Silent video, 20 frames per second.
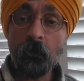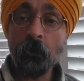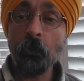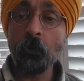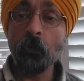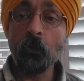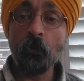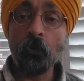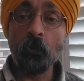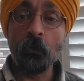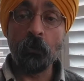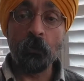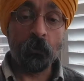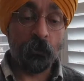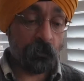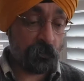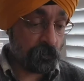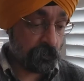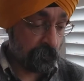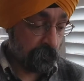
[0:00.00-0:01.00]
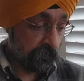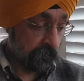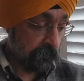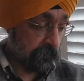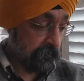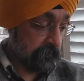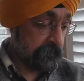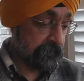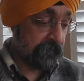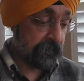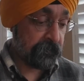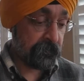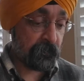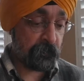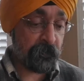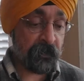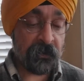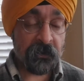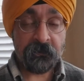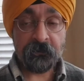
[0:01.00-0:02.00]
Who
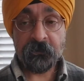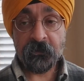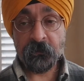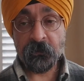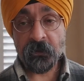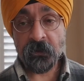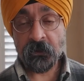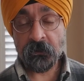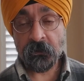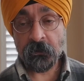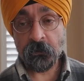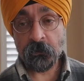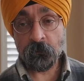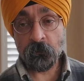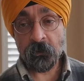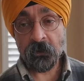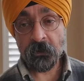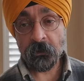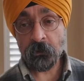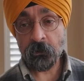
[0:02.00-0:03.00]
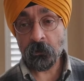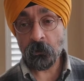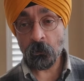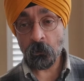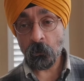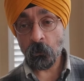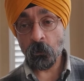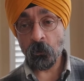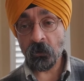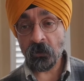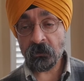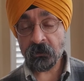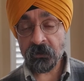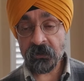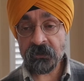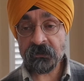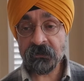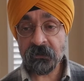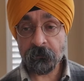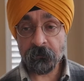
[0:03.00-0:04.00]
determines the market value? What
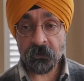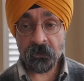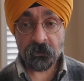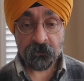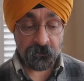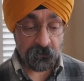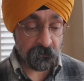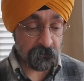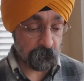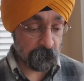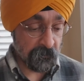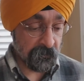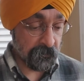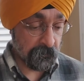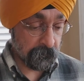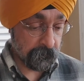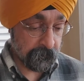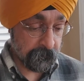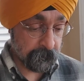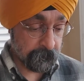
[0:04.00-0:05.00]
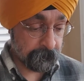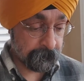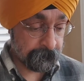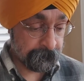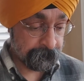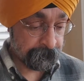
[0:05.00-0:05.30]
is the market value?